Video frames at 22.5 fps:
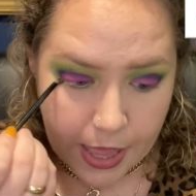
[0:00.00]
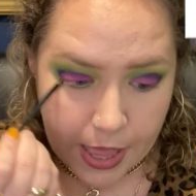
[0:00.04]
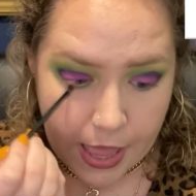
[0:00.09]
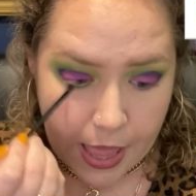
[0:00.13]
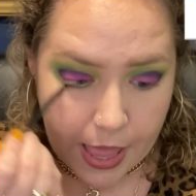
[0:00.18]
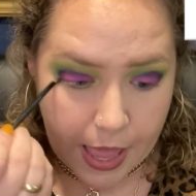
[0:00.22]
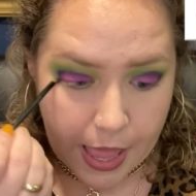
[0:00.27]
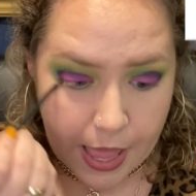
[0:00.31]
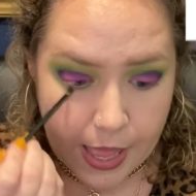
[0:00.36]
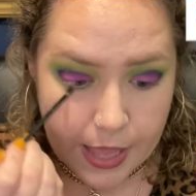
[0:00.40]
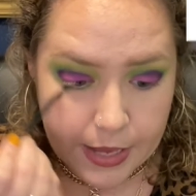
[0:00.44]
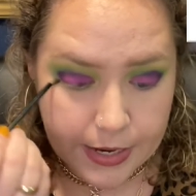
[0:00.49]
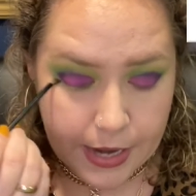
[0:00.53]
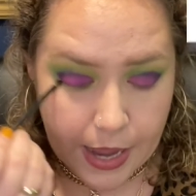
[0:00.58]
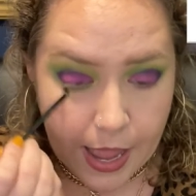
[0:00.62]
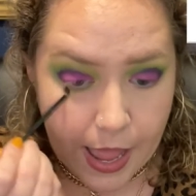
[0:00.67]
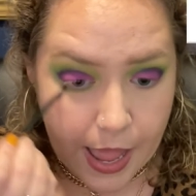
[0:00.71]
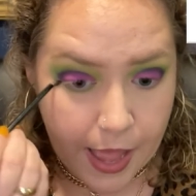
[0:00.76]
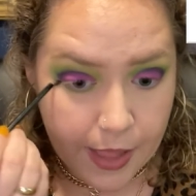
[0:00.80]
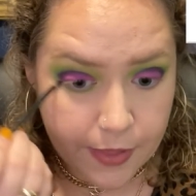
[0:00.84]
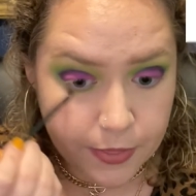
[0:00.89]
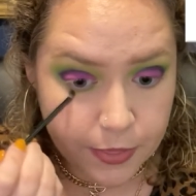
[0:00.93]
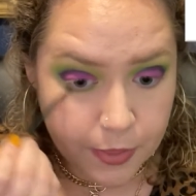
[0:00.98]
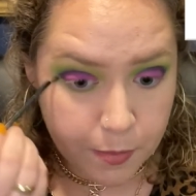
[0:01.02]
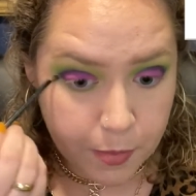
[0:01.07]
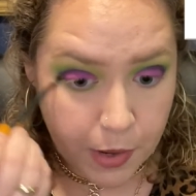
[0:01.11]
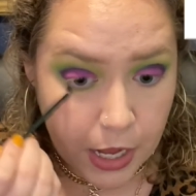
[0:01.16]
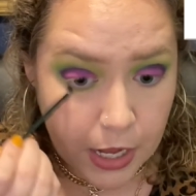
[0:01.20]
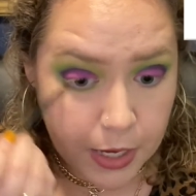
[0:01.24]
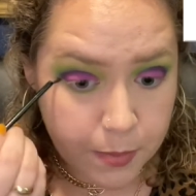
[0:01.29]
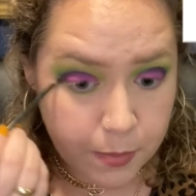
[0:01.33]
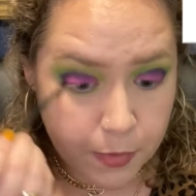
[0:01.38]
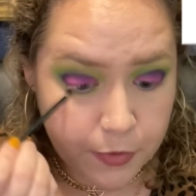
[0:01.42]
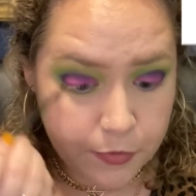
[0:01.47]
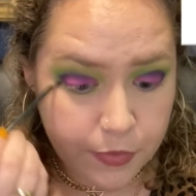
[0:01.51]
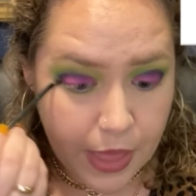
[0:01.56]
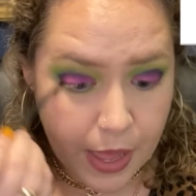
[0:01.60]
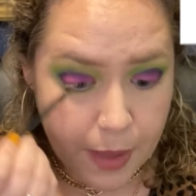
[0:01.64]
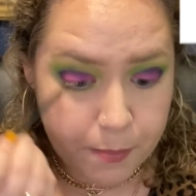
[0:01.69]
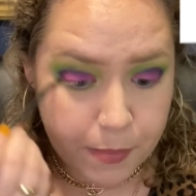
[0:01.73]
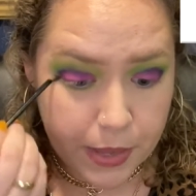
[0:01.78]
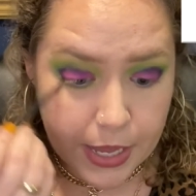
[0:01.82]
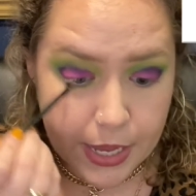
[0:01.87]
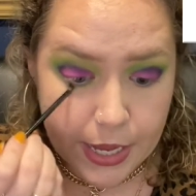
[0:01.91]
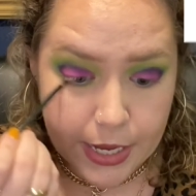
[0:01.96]
and at the bottom of that
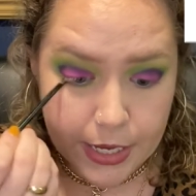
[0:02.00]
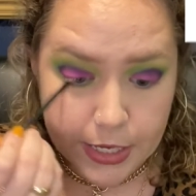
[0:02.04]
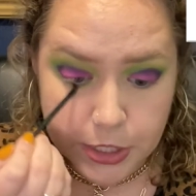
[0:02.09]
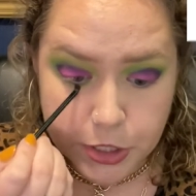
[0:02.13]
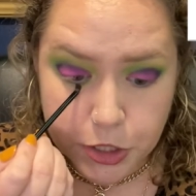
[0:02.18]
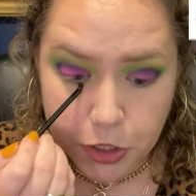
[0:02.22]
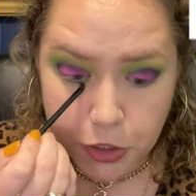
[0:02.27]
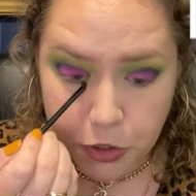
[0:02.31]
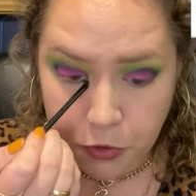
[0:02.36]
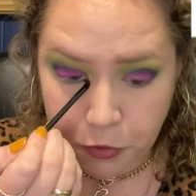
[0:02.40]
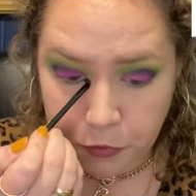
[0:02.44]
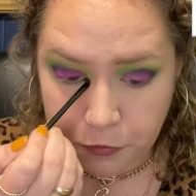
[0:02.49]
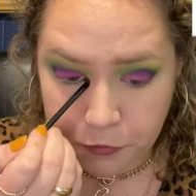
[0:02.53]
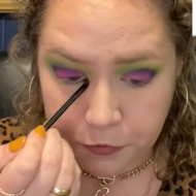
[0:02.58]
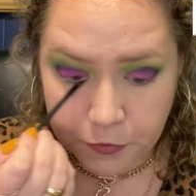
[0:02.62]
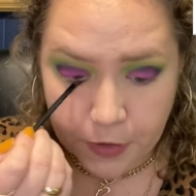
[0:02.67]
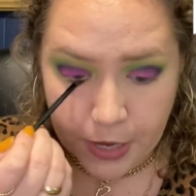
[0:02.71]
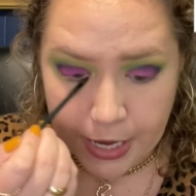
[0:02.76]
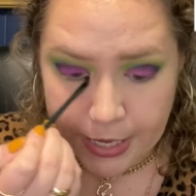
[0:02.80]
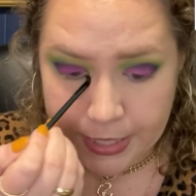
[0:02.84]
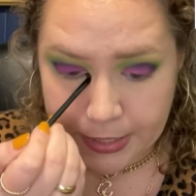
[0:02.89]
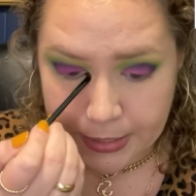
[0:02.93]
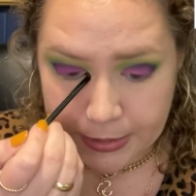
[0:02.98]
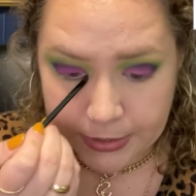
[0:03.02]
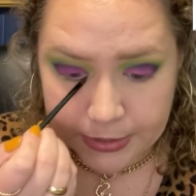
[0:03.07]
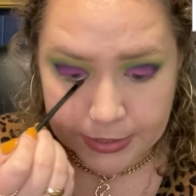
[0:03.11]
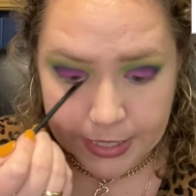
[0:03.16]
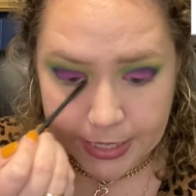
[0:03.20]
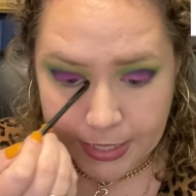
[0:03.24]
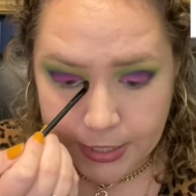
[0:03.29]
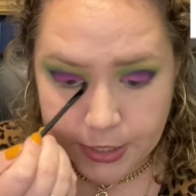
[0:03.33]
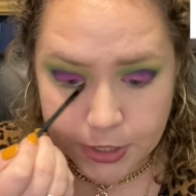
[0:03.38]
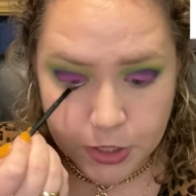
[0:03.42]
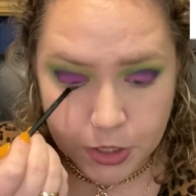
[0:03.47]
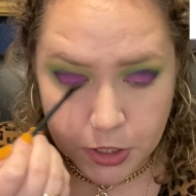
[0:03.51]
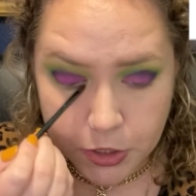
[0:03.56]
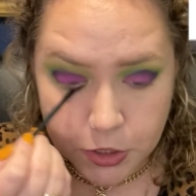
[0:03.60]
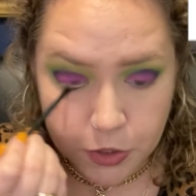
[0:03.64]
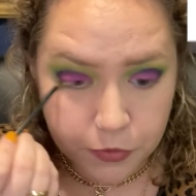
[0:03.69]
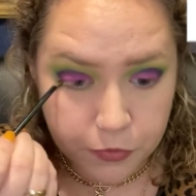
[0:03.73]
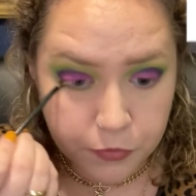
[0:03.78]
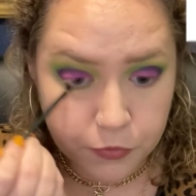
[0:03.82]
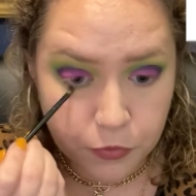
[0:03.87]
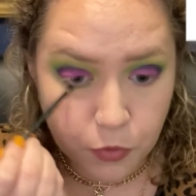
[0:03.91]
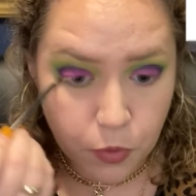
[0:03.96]
page, you'll find links to
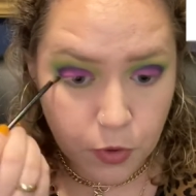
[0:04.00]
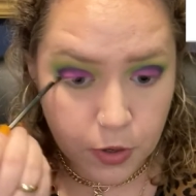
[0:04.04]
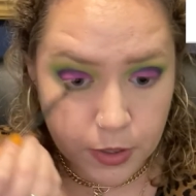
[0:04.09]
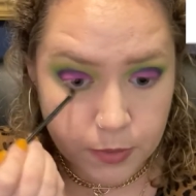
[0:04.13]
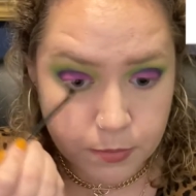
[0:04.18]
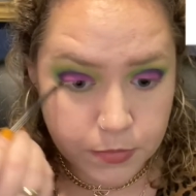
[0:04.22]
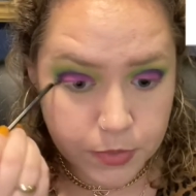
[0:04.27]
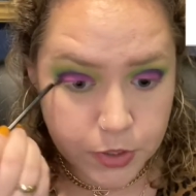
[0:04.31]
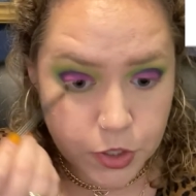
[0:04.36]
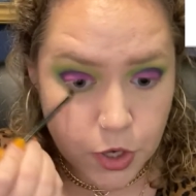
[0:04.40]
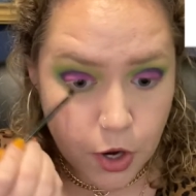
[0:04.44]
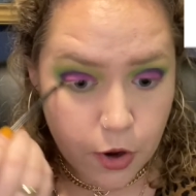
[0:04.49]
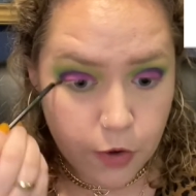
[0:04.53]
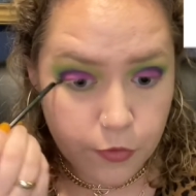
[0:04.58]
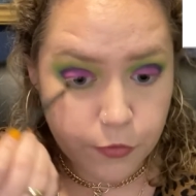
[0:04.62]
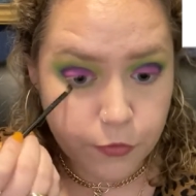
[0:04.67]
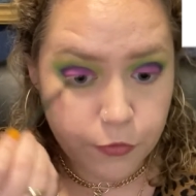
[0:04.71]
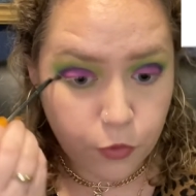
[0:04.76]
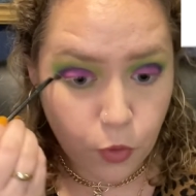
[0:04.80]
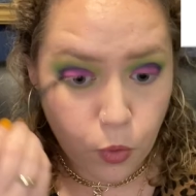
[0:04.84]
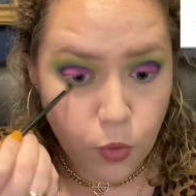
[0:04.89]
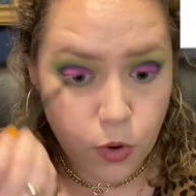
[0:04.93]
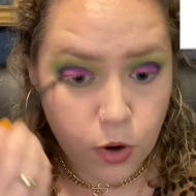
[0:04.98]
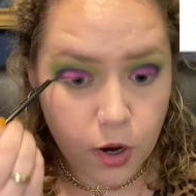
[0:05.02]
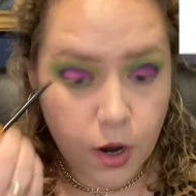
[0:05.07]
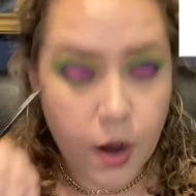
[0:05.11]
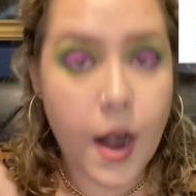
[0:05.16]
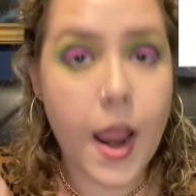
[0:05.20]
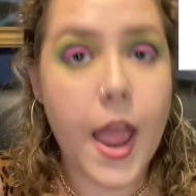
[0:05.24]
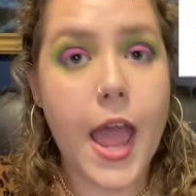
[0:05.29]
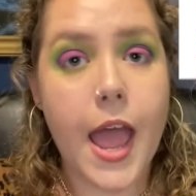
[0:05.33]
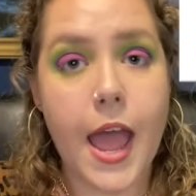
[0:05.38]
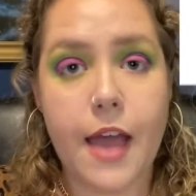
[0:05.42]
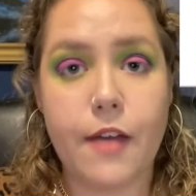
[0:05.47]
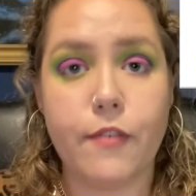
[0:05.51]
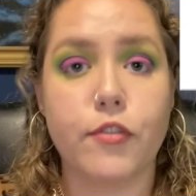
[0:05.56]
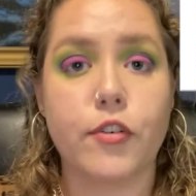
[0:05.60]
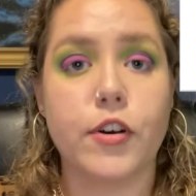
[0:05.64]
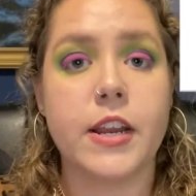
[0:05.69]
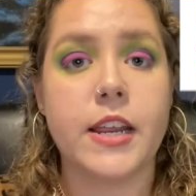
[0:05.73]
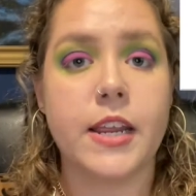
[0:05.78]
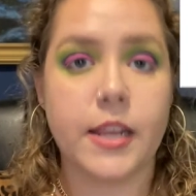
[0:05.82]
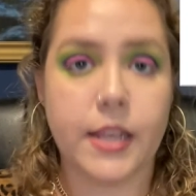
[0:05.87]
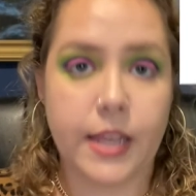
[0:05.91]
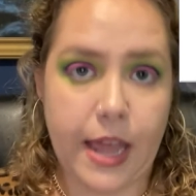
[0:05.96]
forms for
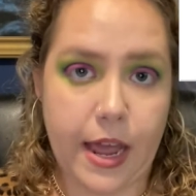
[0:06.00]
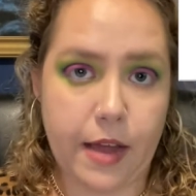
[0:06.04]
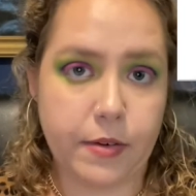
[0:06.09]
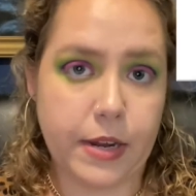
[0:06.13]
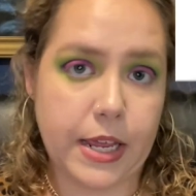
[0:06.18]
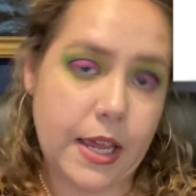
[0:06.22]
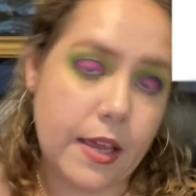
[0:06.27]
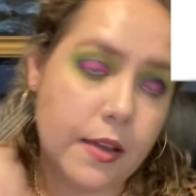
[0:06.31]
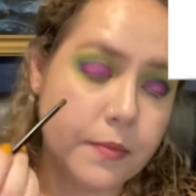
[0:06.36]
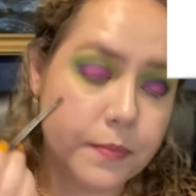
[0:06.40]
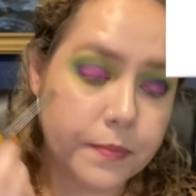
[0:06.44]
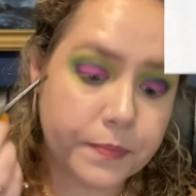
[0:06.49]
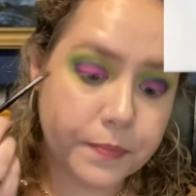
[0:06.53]
every county.